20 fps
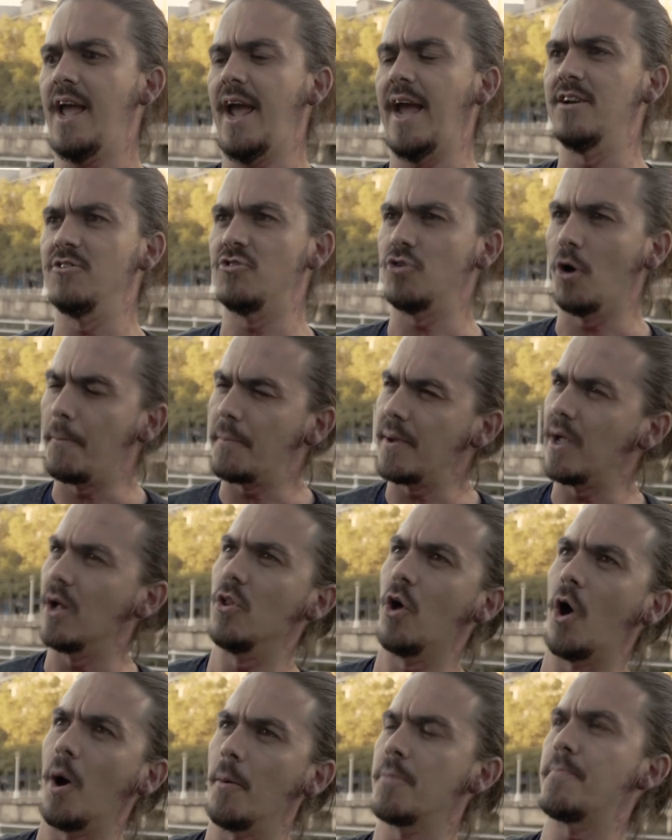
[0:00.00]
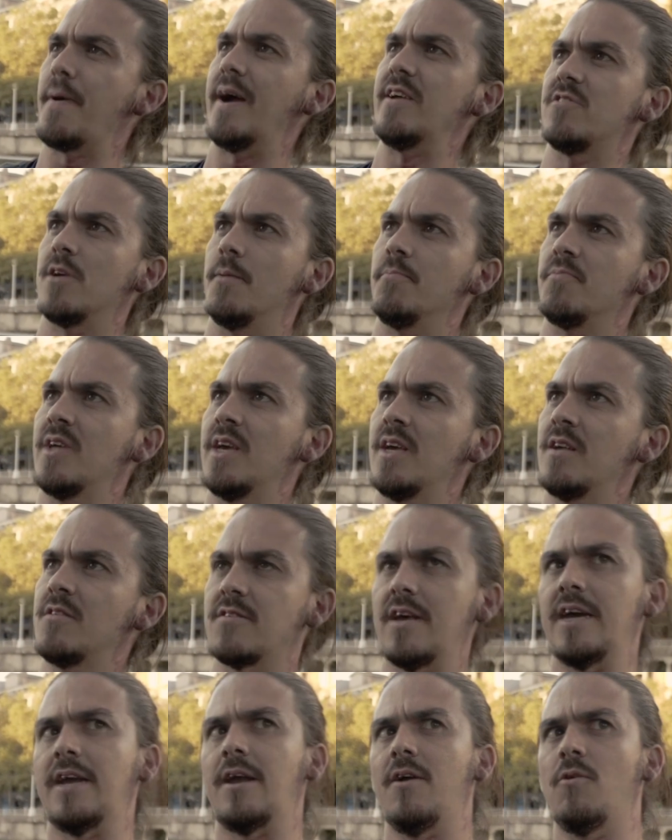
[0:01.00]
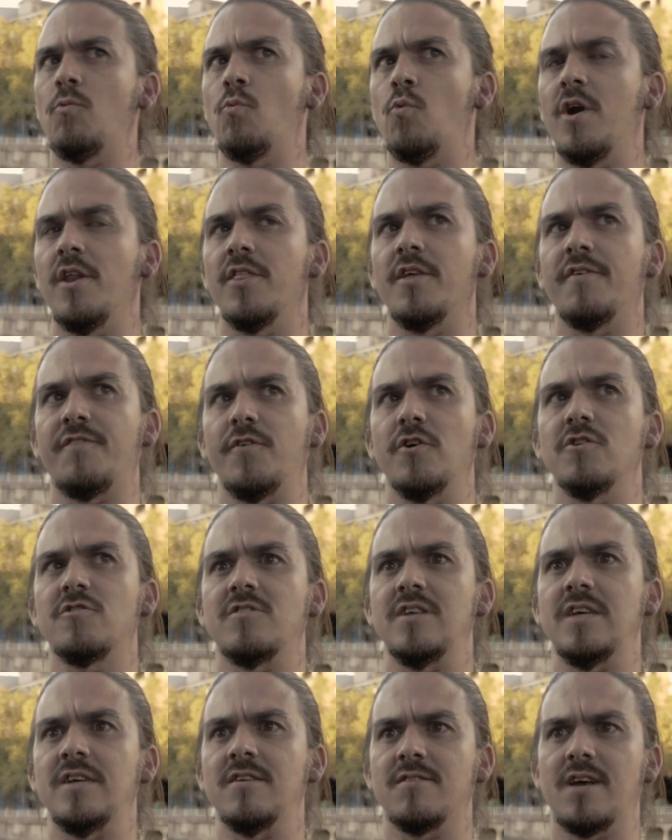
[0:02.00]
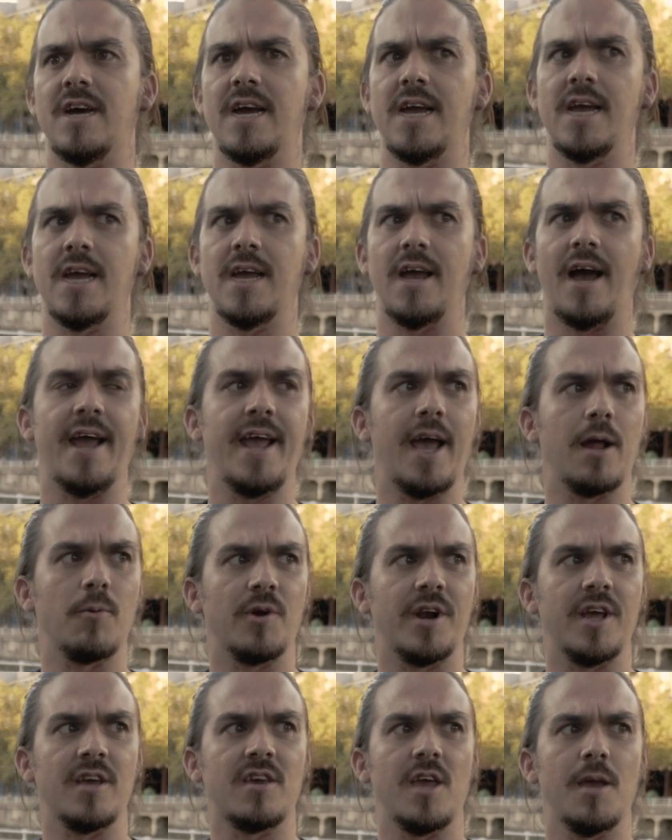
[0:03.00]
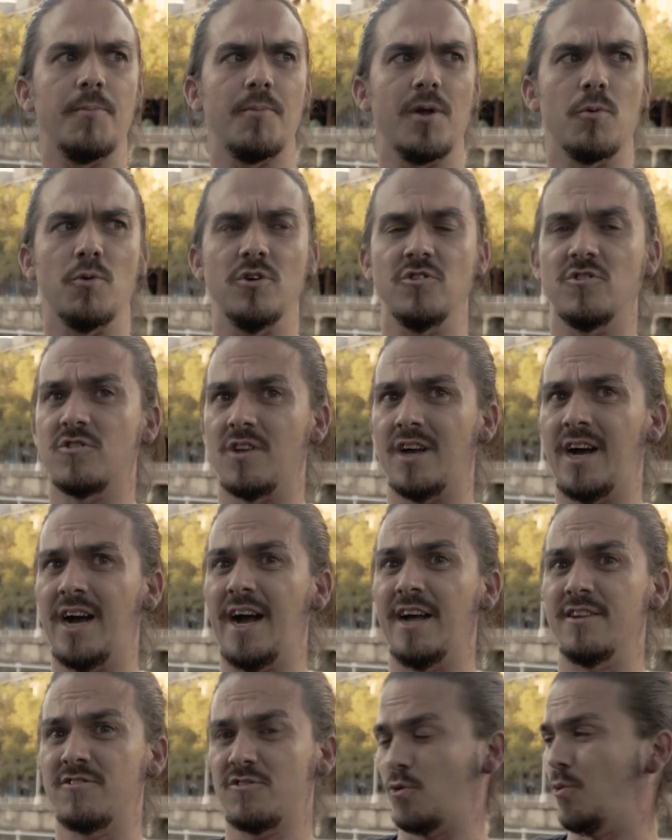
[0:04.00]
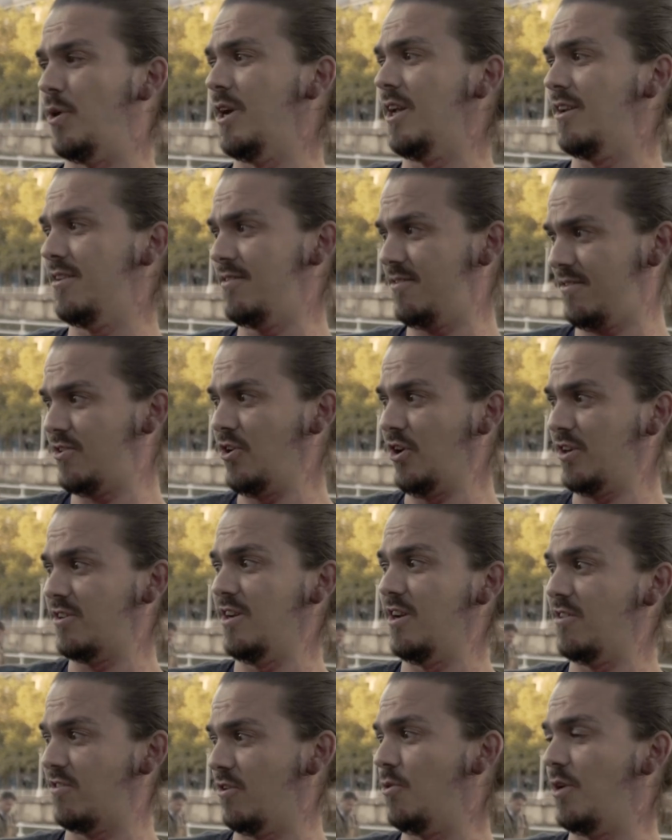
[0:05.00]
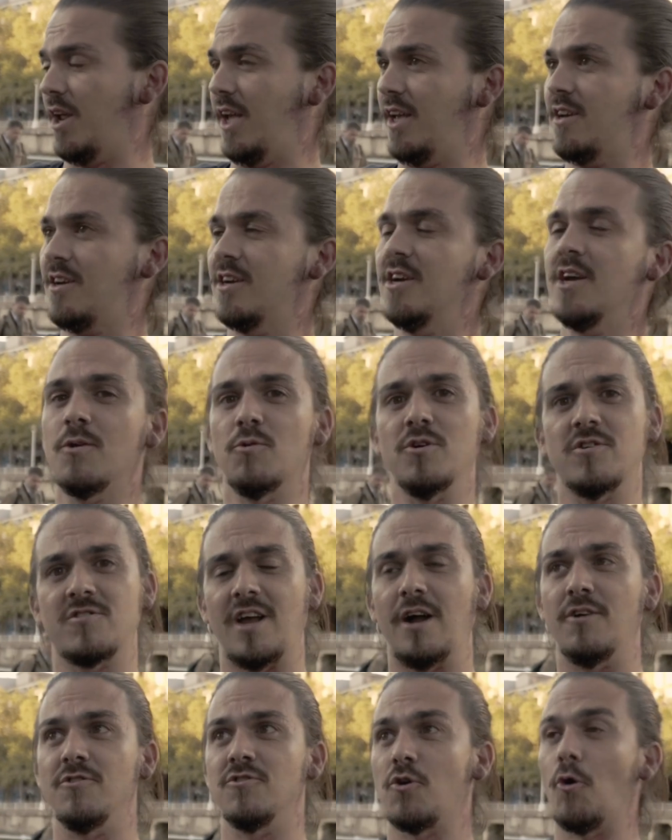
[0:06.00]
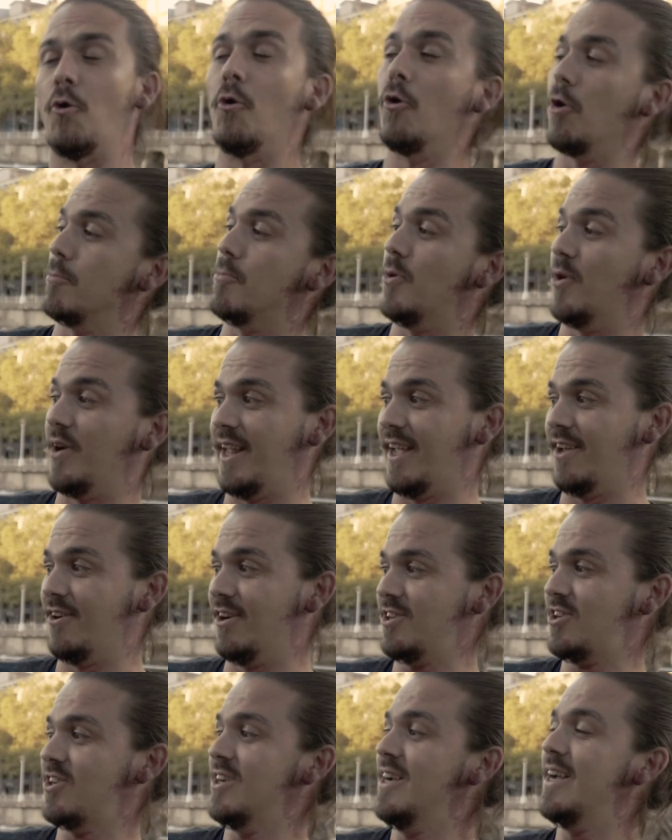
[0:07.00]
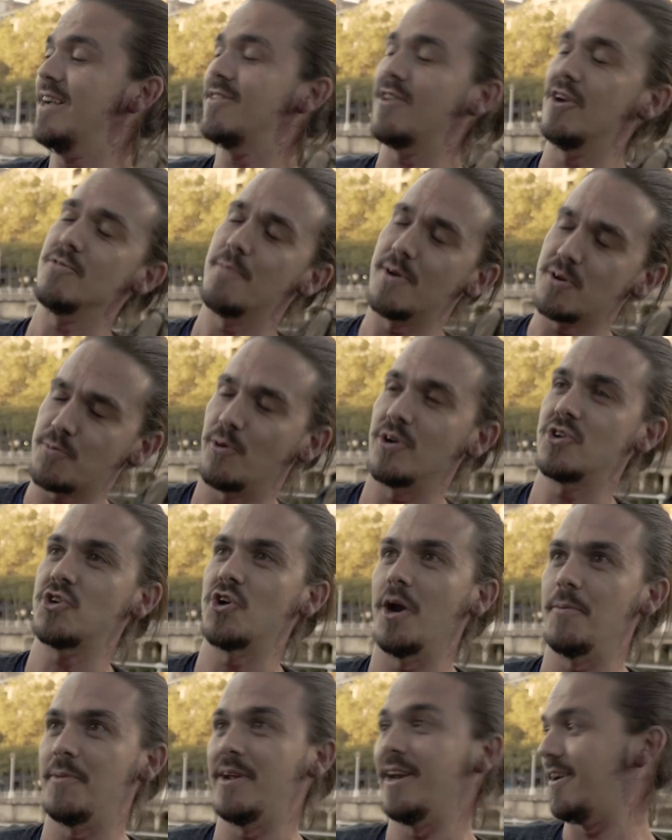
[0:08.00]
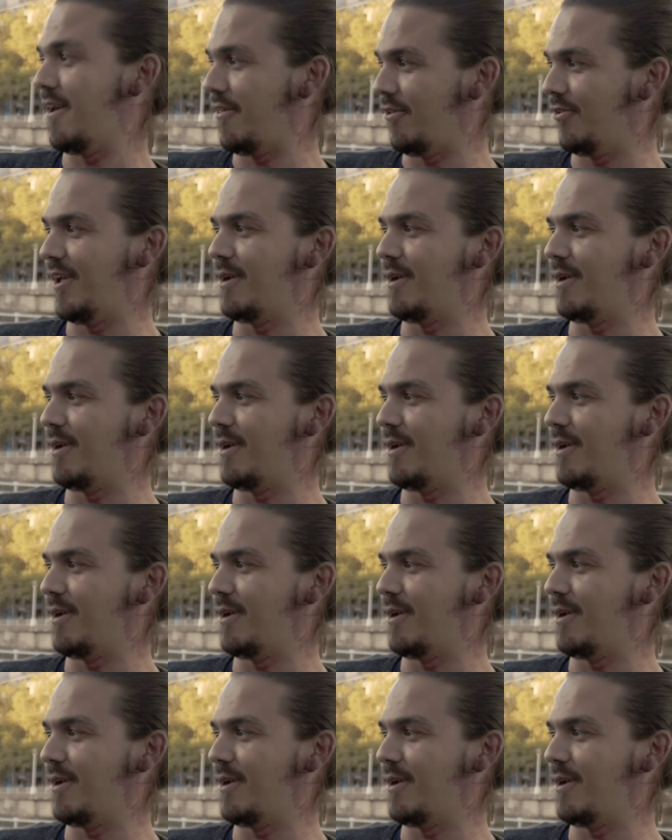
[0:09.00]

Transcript: And don't be alarmed by some things. Like one of the first things I had when I came here was squid cooked in its own ink, which sounds horrible in English. It sounds much more charming in other